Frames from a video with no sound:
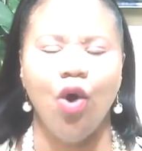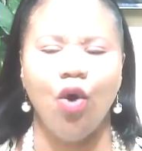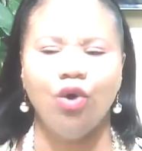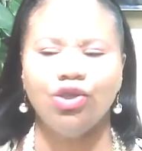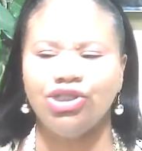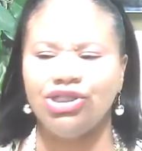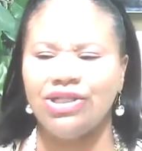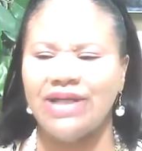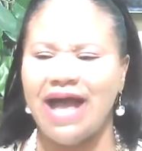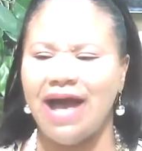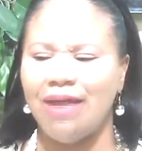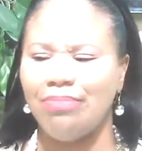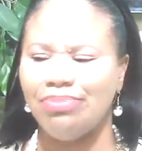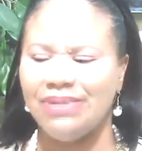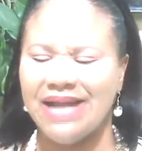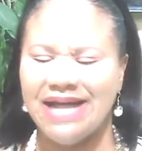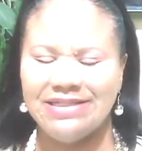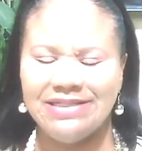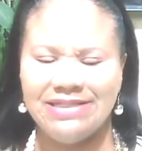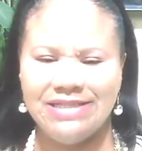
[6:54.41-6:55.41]
Or should I
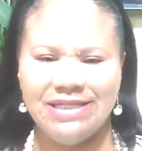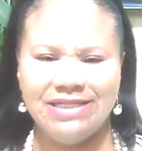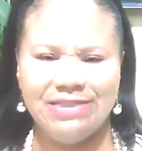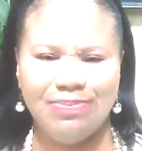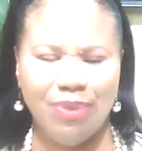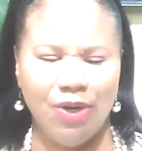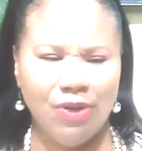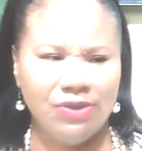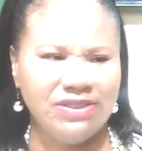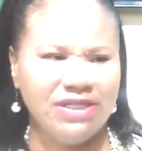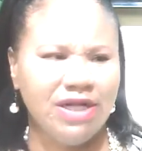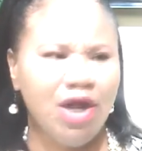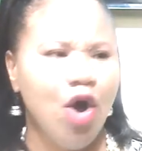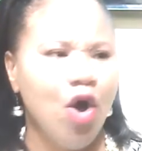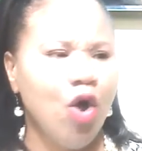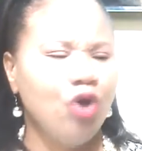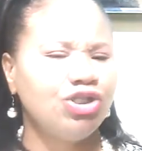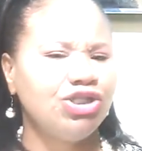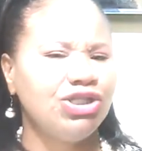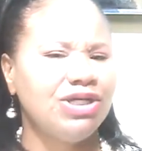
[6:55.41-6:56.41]
bless this person?
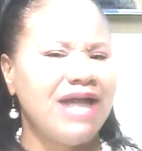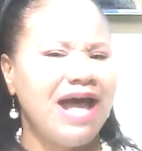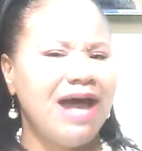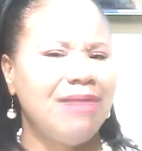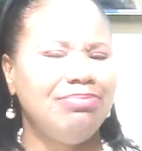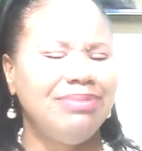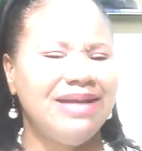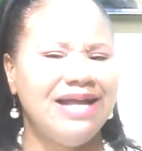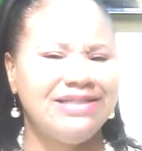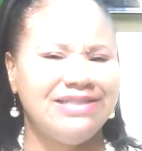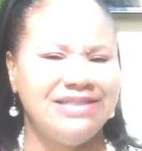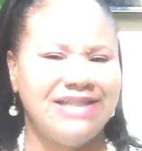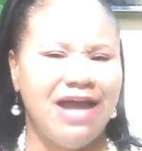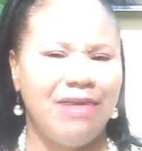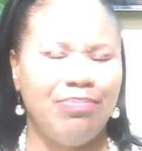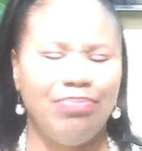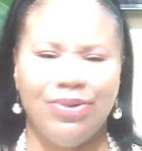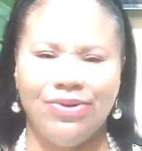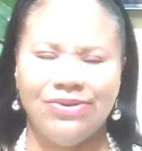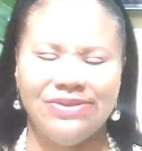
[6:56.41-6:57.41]
Or should I bless
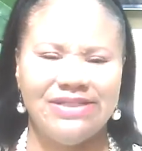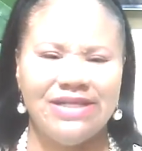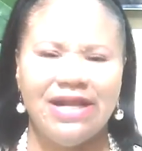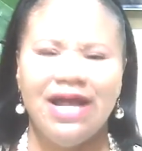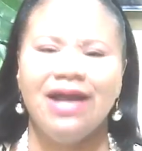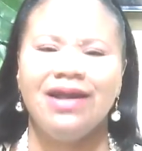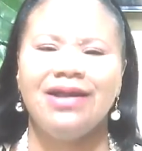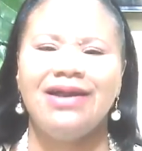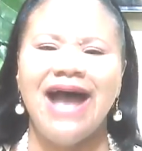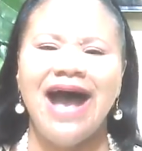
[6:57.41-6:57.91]
that person?